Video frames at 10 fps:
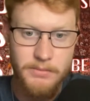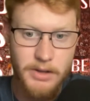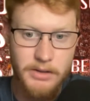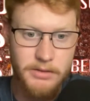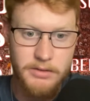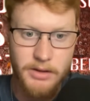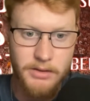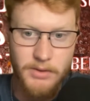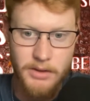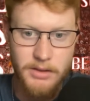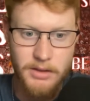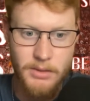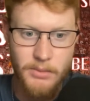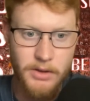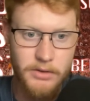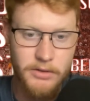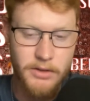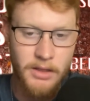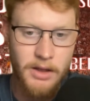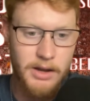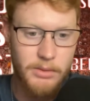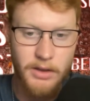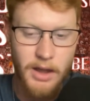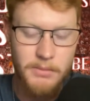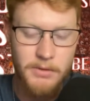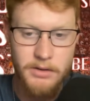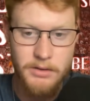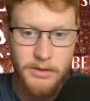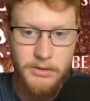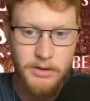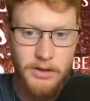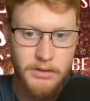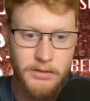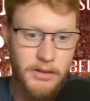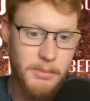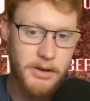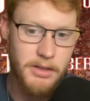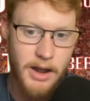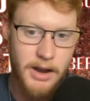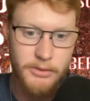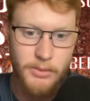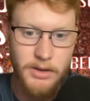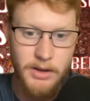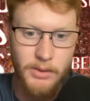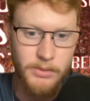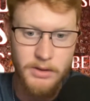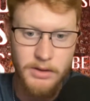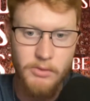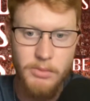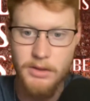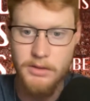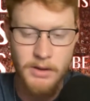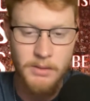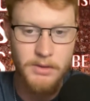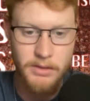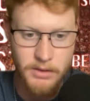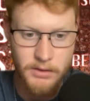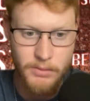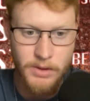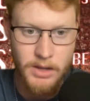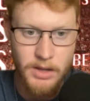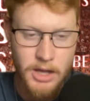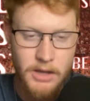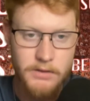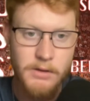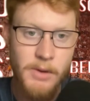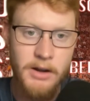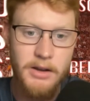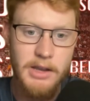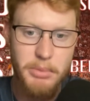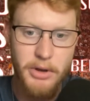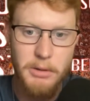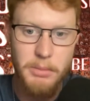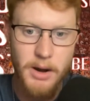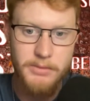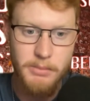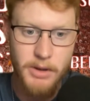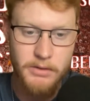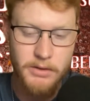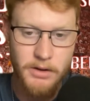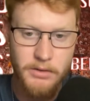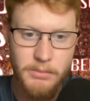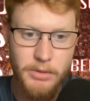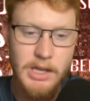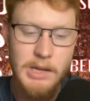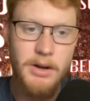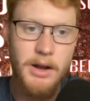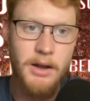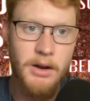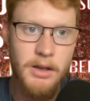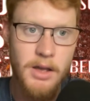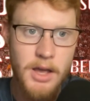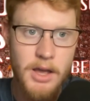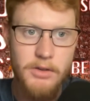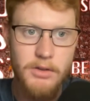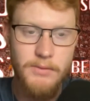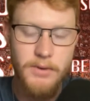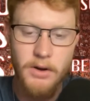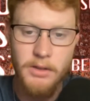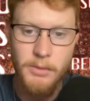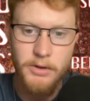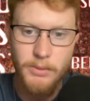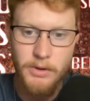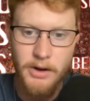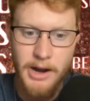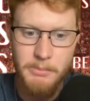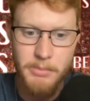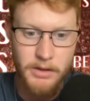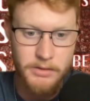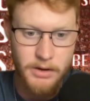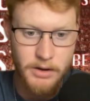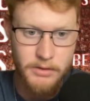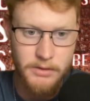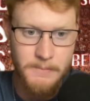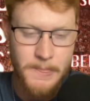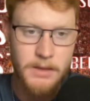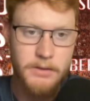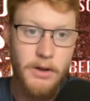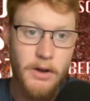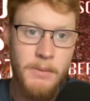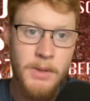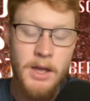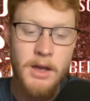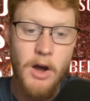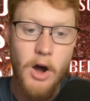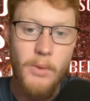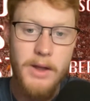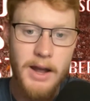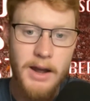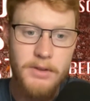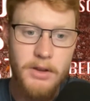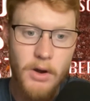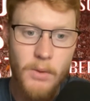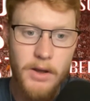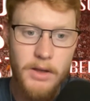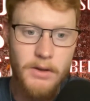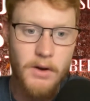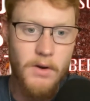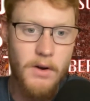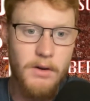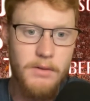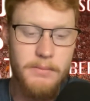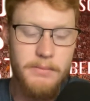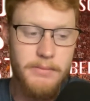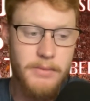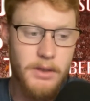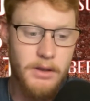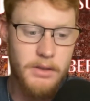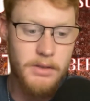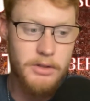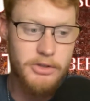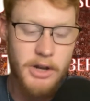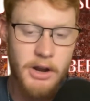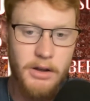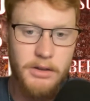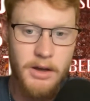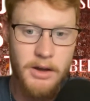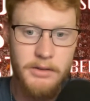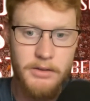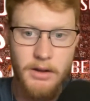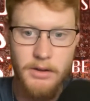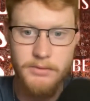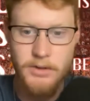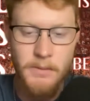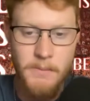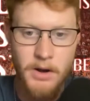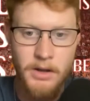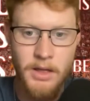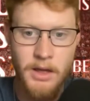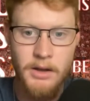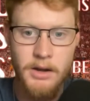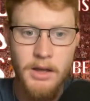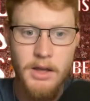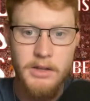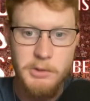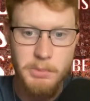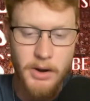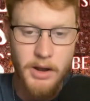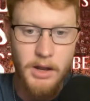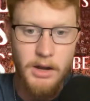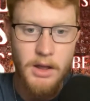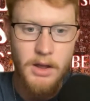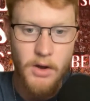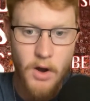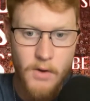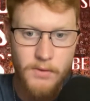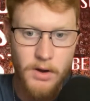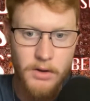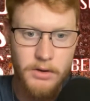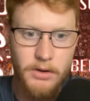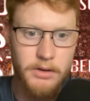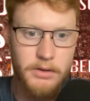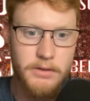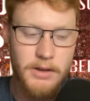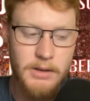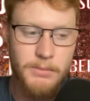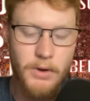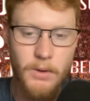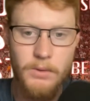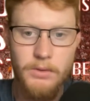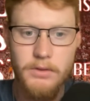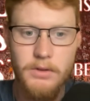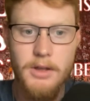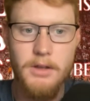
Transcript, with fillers: That's I, I, think that we understand that he was a game time decision against Liberty last week. I would think it would be the same thing this week. So you might not get player props at Bet Saracen, but keep an eye on it. You can follow them on Twitter at Bet Saracen. So all we have to go with are the the generic lines of you know money line, spread, over under, and team totals.